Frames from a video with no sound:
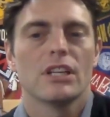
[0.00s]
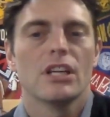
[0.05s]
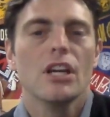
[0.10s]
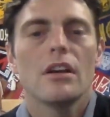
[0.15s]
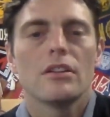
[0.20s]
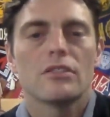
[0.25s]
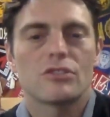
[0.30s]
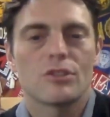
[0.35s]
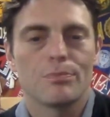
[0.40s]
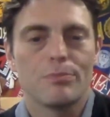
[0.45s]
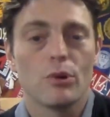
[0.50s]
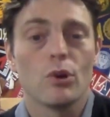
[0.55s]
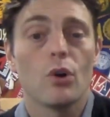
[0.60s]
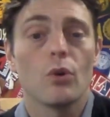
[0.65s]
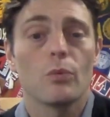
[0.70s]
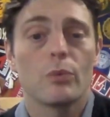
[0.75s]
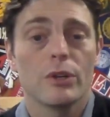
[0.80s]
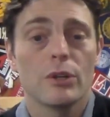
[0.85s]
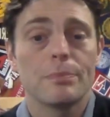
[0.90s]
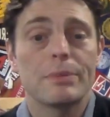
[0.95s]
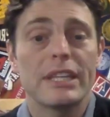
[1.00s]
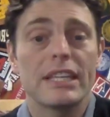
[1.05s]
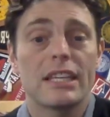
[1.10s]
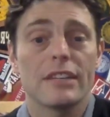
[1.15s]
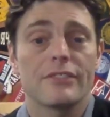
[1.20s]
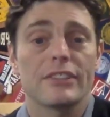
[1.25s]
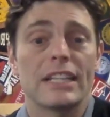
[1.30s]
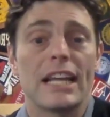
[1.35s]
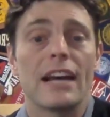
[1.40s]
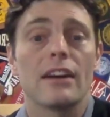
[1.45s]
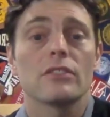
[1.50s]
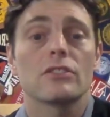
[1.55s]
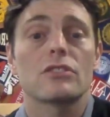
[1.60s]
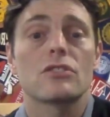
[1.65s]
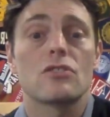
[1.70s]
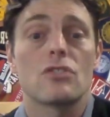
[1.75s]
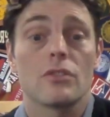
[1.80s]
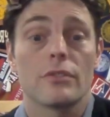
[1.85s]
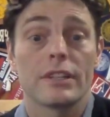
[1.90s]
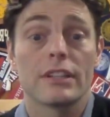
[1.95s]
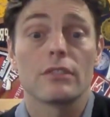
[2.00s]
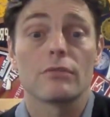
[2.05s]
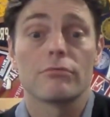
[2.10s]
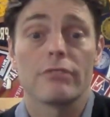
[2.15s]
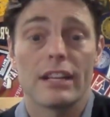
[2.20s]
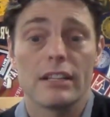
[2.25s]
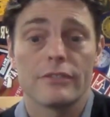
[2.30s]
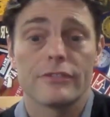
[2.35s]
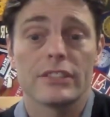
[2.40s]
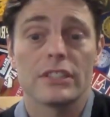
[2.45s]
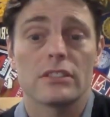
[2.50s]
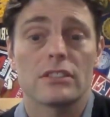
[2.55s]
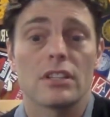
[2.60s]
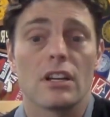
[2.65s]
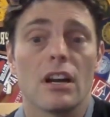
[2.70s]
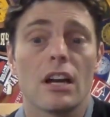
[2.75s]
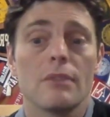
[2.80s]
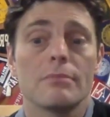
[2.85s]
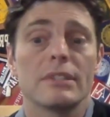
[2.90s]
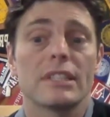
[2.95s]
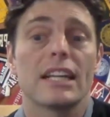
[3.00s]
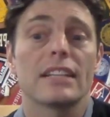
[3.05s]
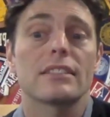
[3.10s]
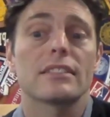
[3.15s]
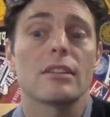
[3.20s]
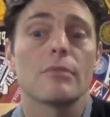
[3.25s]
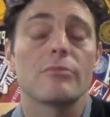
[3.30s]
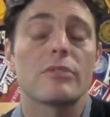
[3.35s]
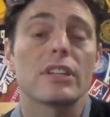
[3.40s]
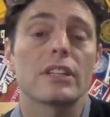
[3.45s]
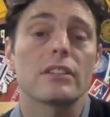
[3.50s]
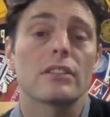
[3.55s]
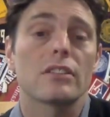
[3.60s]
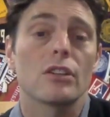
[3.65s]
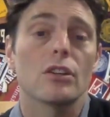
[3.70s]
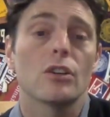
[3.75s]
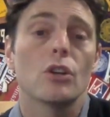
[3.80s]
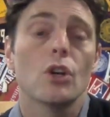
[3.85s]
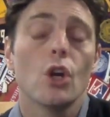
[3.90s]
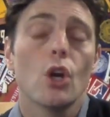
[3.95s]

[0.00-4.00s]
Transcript: Support will be given out during the relevant time, and that's something that